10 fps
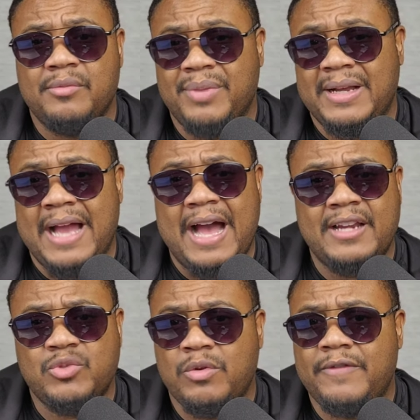But God
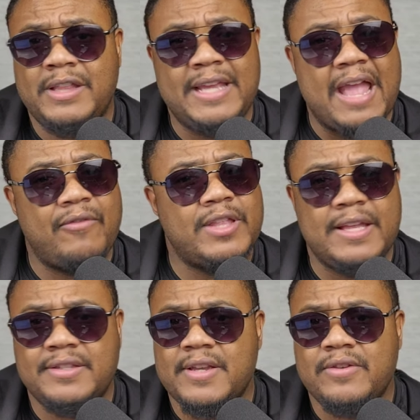is revealing
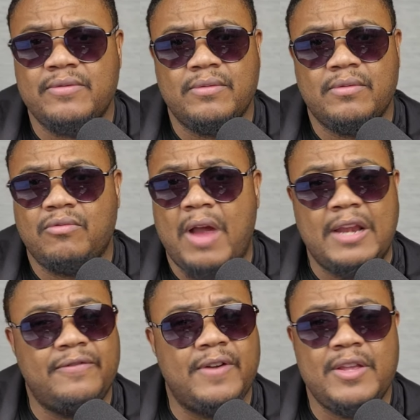everything to you right
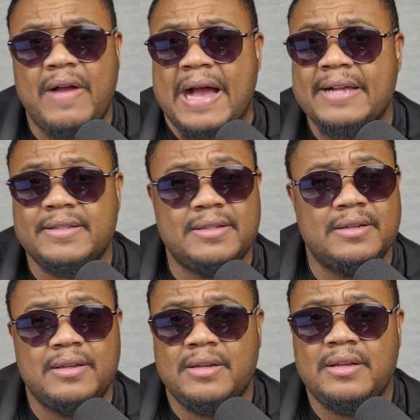in front of your eyes.
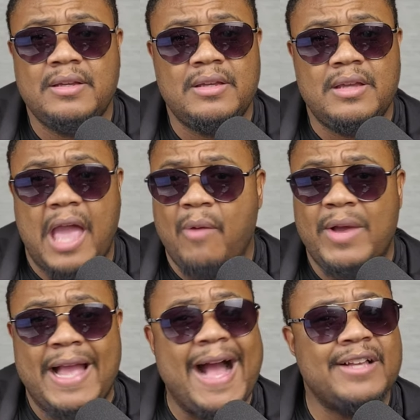And
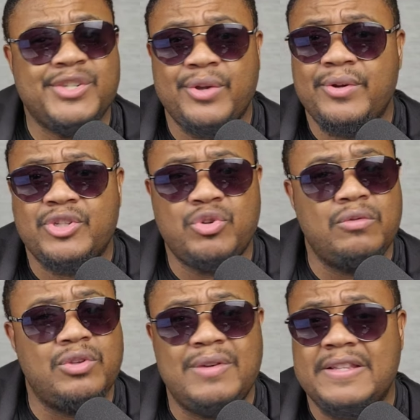when God show you the
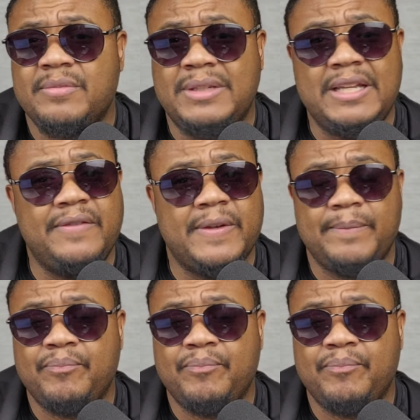truth, you need to believe it.